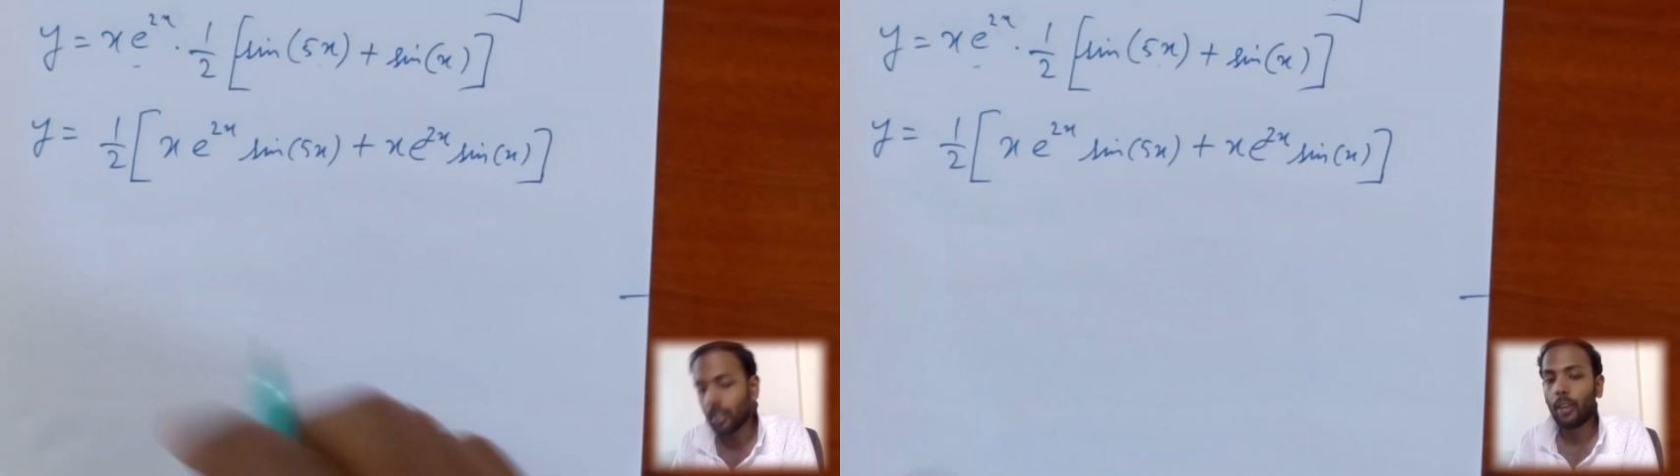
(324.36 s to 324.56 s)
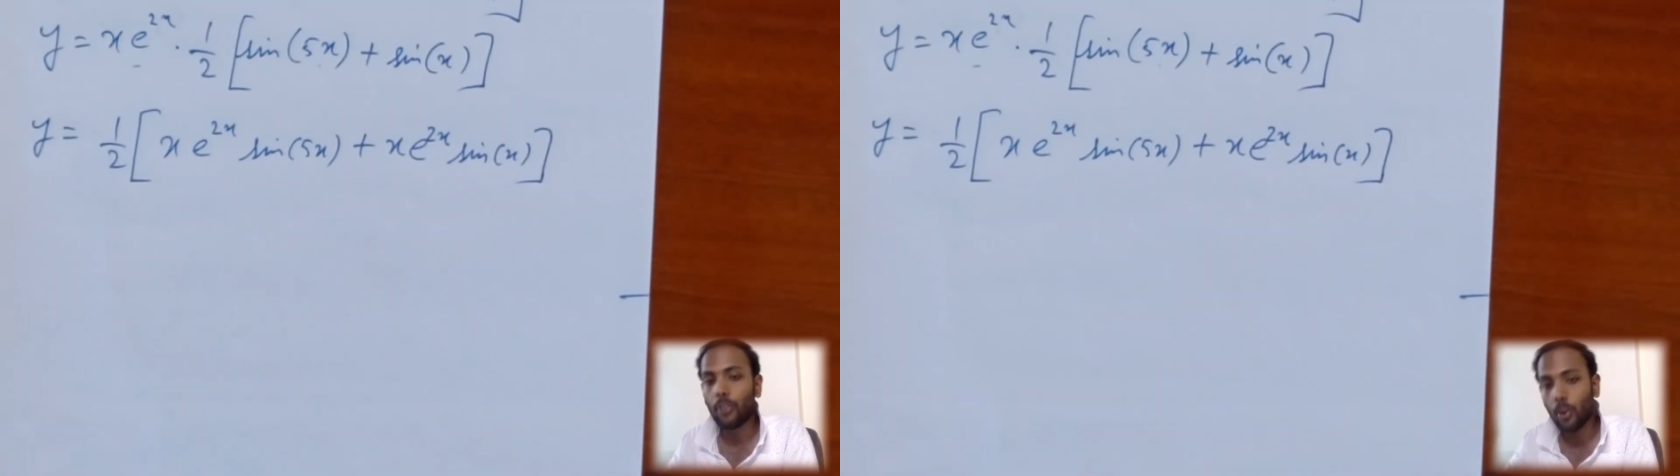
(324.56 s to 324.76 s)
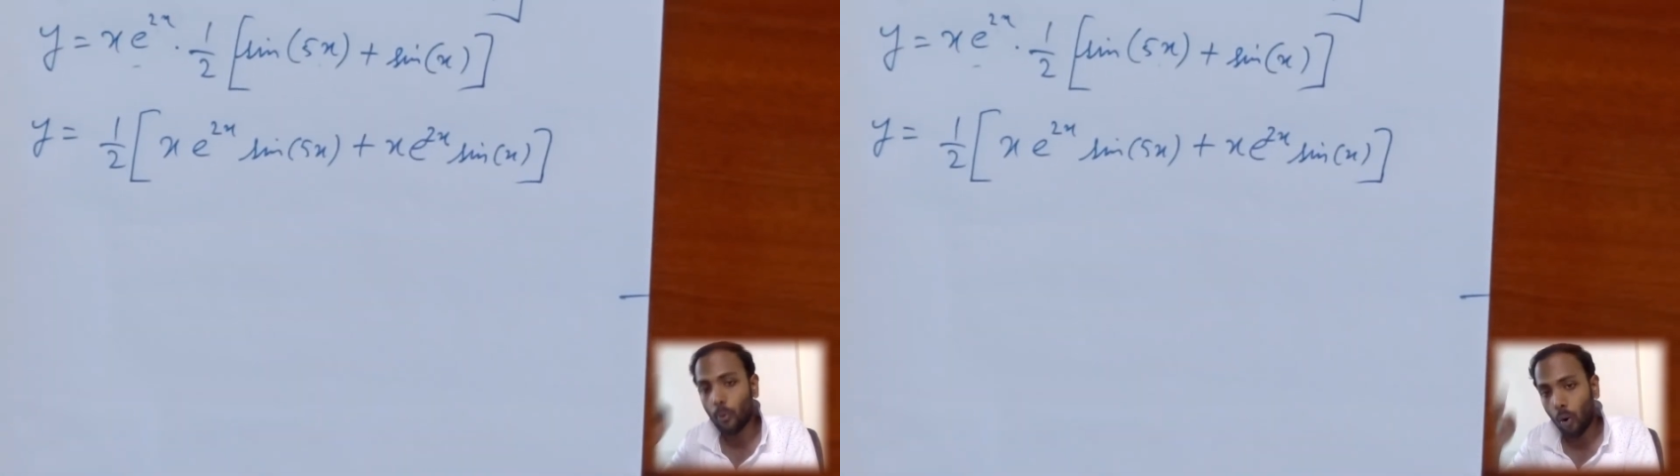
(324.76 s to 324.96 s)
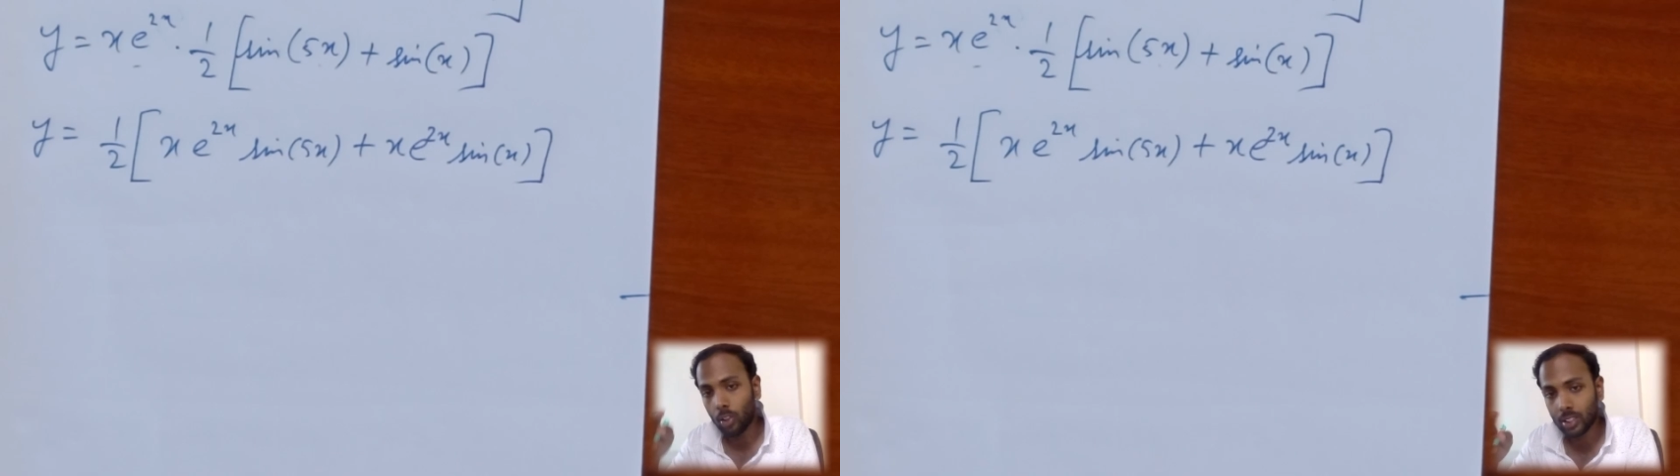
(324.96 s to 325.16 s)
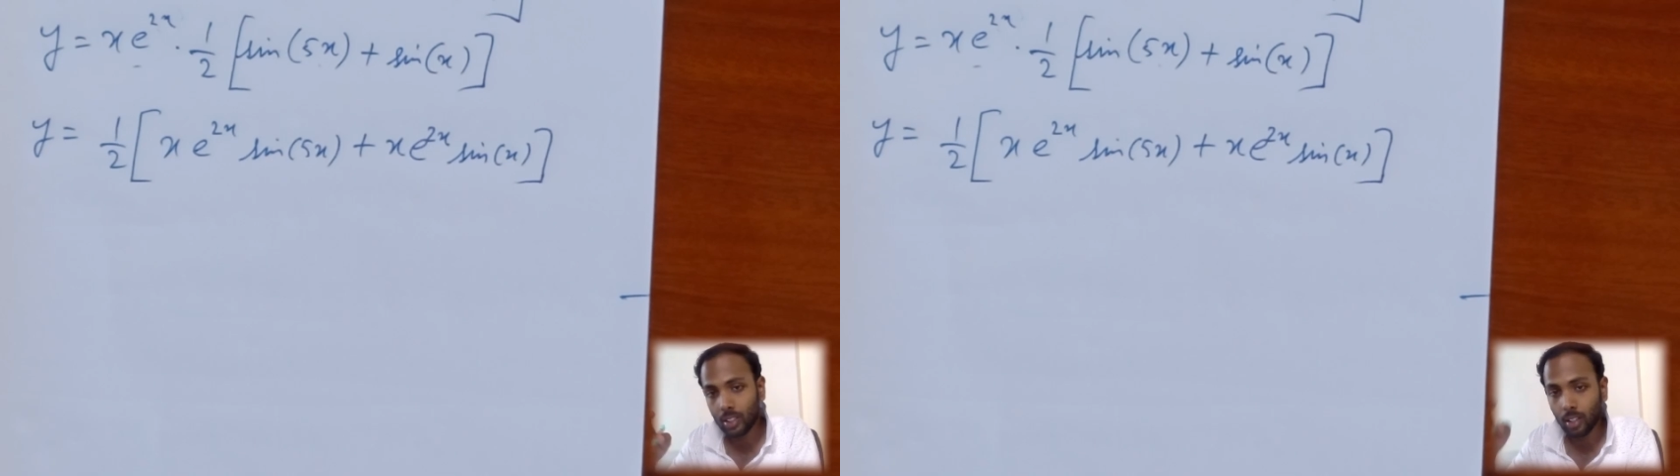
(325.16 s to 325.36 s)
If you
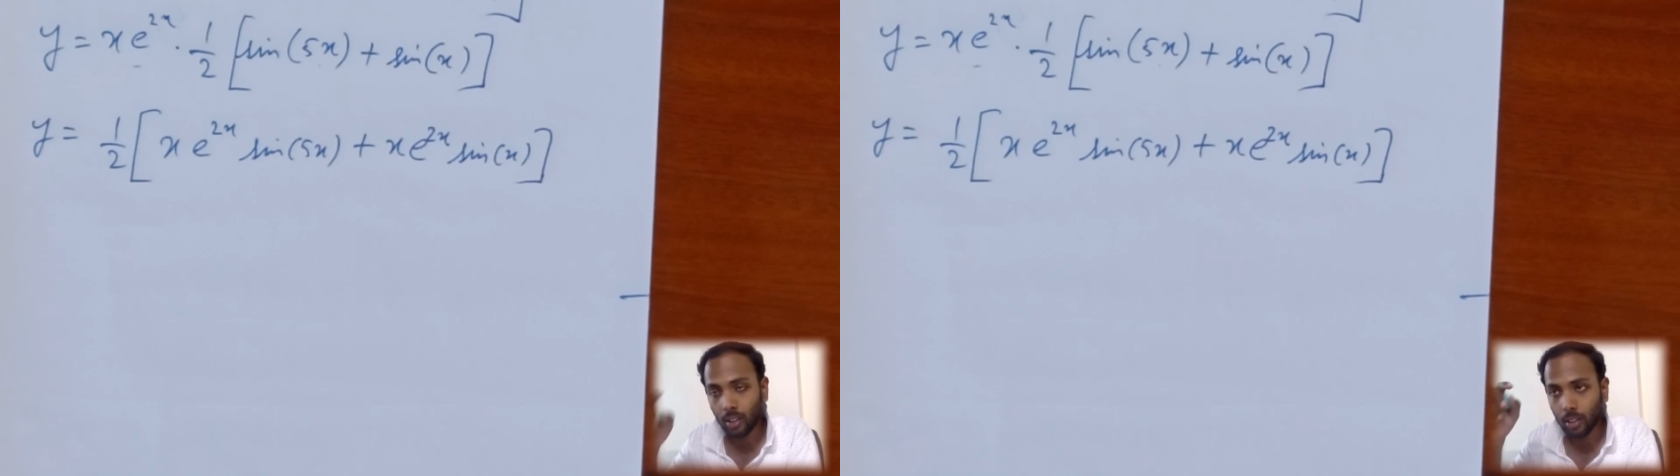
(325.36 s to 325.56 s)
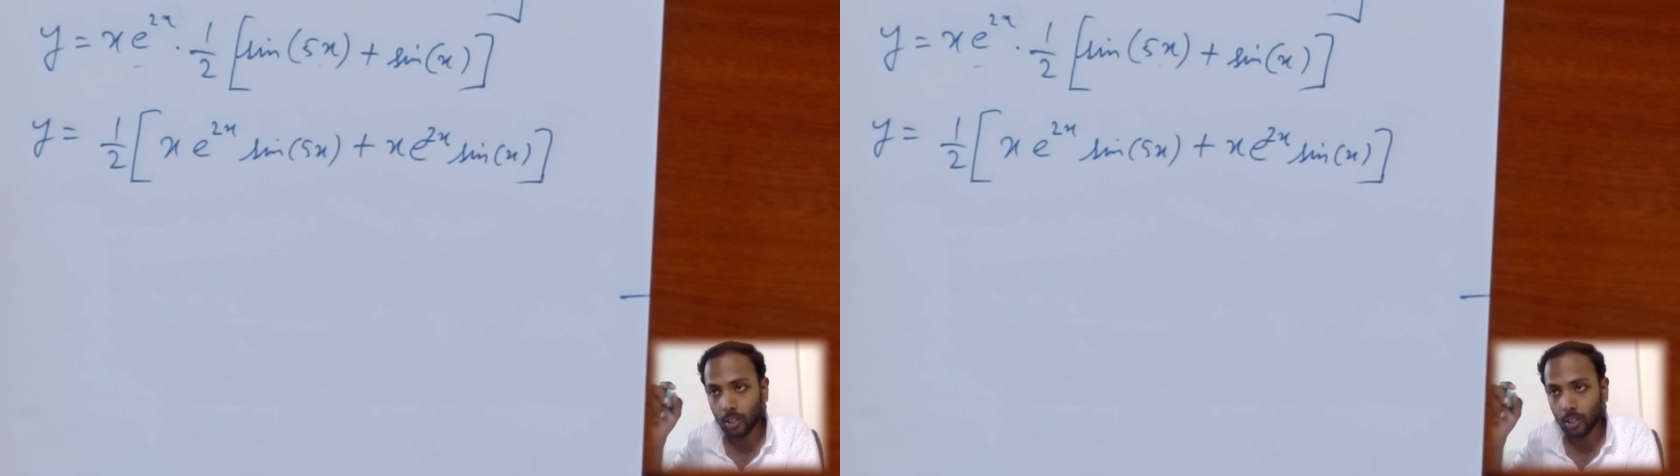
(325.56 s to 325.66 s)
watch the